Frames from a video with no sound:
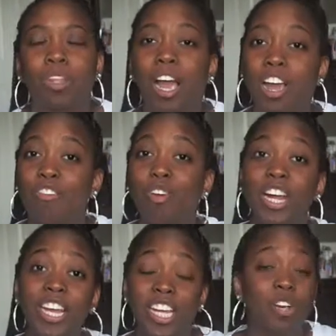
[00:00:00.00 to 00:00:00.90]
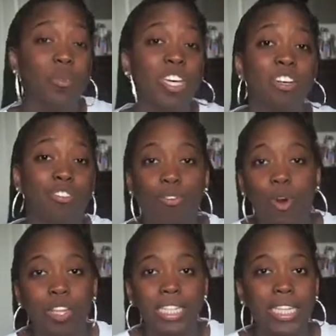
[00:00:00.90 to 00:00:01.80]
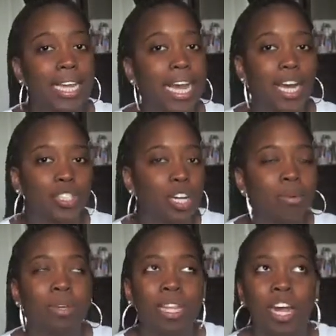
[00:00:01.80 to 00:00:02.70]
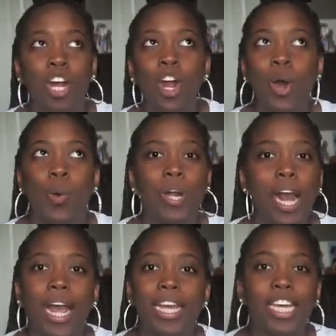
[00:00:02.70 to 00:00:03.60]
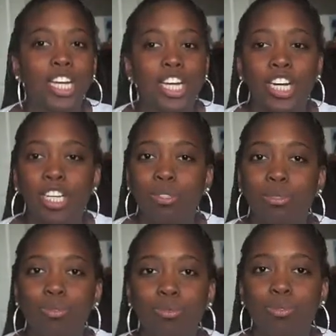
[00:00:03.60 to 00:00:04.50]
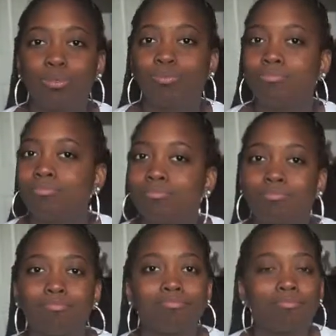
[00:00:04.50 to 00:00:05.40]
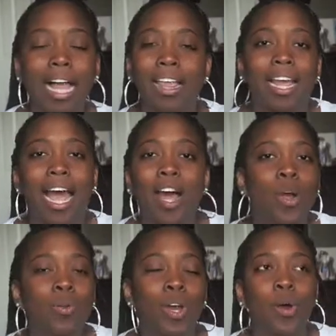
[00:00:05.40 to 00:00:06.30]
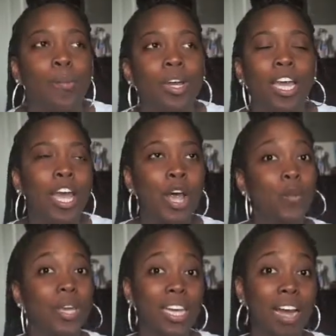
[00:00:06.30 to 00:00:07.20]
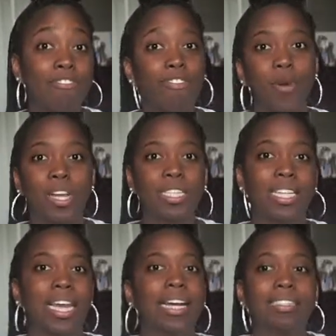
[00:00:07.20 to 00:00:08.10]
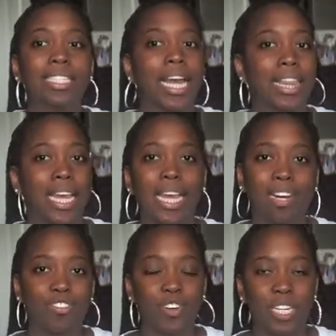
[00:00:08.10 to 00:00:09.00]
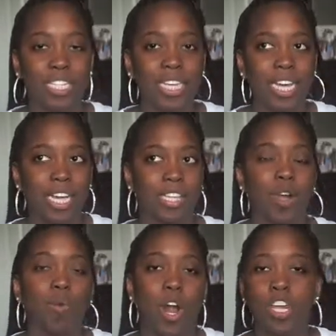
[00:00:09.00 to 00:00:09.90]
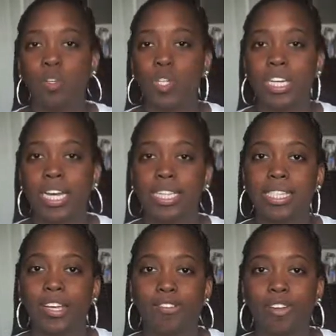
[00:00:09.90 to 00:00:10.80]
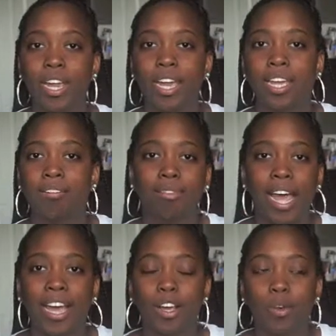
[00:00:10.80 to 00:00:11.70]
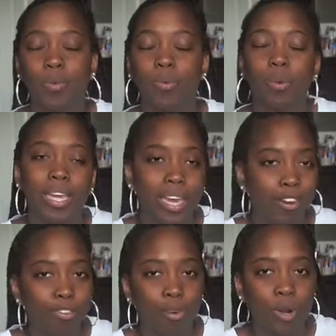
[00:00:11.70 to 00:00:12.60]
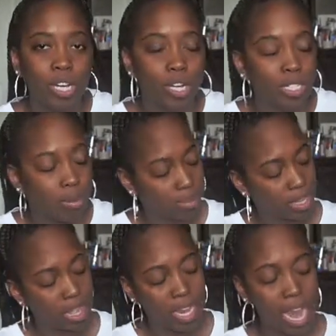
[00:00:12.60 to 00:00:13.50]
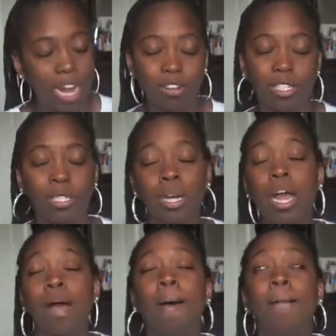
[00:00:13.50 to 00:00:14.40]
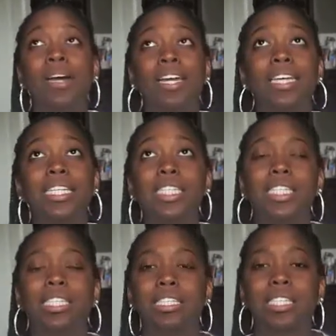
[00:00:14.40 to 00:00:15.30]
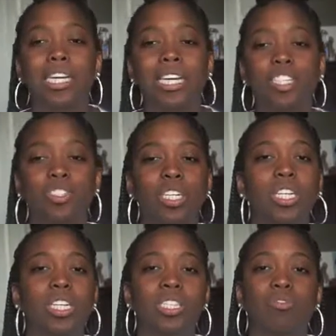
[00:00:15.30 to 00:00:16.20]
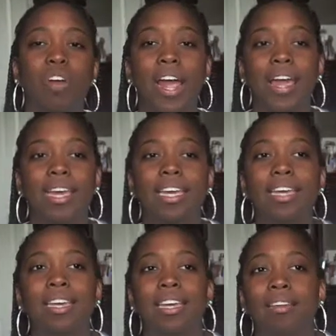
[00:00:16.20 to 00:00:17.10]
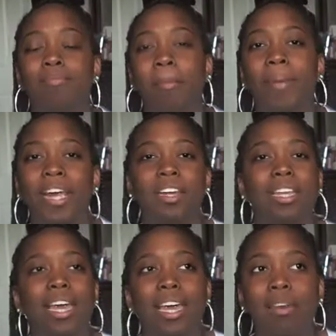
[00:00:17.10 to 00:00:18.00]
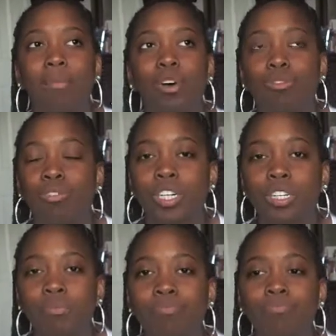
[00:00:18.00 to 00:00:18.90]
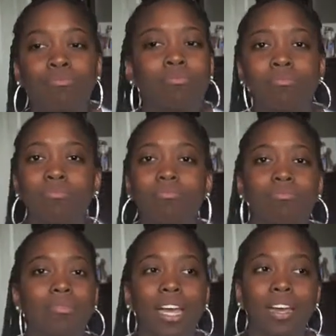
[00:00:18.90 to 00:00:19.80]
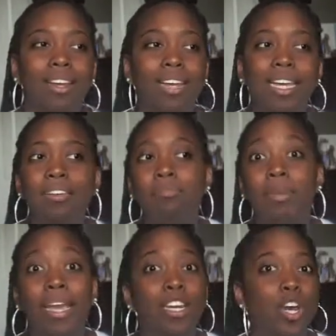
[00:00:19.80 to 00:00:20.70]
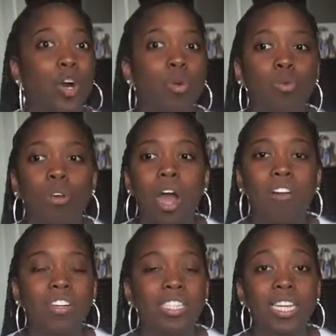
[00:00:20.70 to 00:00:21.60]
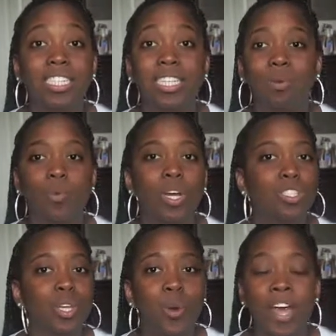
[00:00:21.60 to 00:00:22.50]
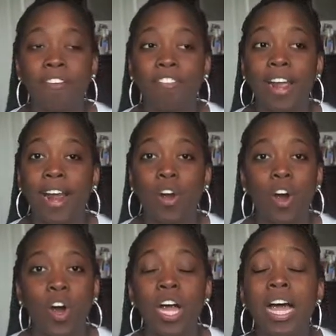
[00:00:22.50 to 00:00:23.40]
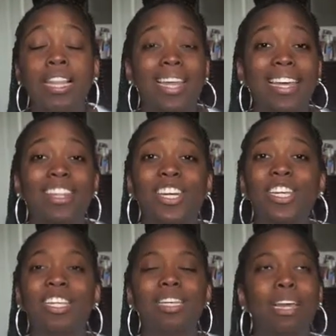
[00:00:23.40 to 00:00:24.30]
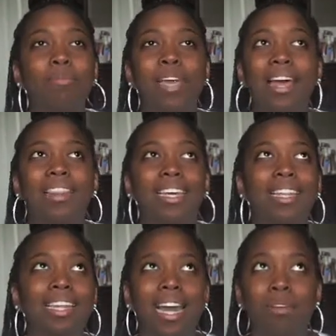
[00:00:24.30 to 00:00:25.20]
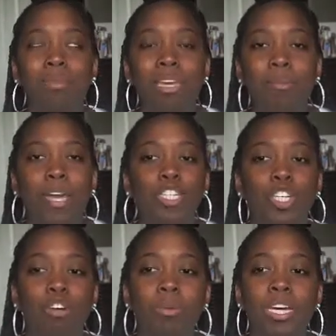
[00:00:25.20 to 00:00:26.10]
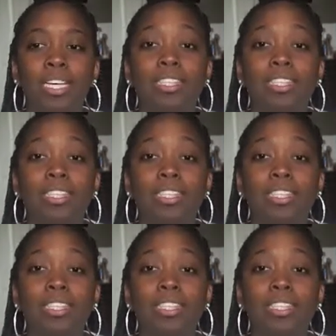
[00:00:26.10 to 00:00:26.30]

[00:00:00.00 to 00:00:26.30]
if we're here, we can afford the steakhouse, you know what I mean? We're not here to, I don't know, but we can afford the steakhouse just like they can afford the steakhouse. Why are you treating us different? We can't afford it or something. I don't know. But he just didn't treat us right. He barely came over. He made no conversation whatsoever at all. Literally, at the end of the night, me and Bae joked because